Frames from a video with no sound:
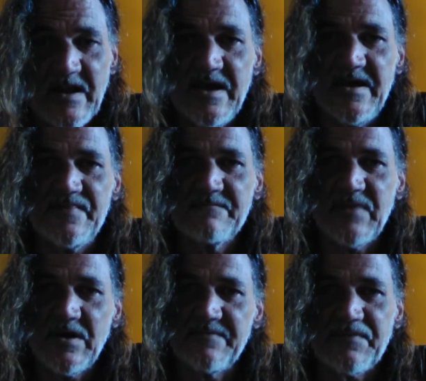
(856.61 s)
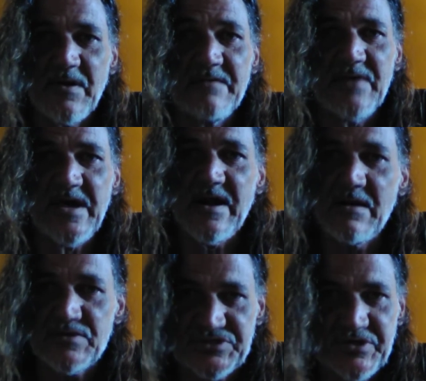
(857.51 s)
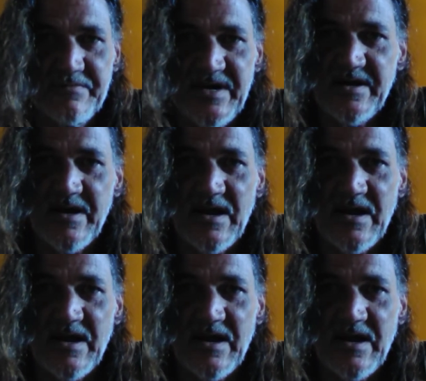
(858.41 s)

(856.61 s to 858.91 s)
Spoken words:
And then the very front of it, I was zooming in